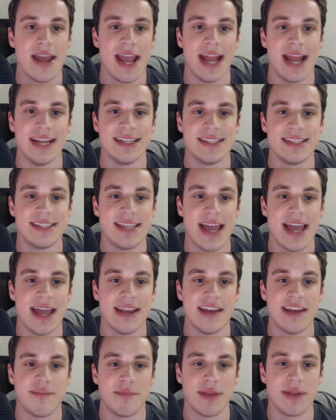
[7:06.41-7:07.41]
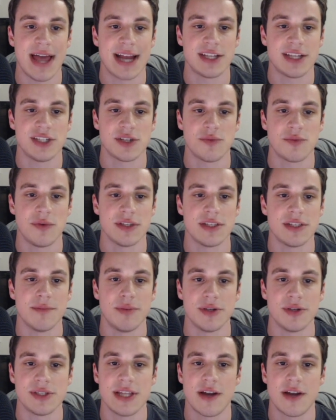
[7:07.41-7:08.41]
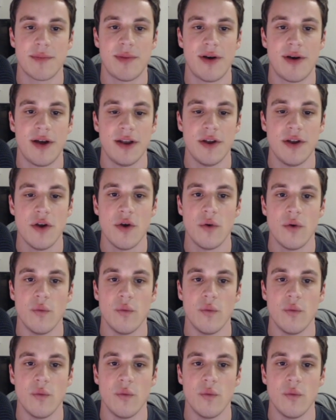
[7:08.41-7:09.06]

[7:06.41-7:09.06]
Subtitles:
And instead, if black just wants to push their pawn,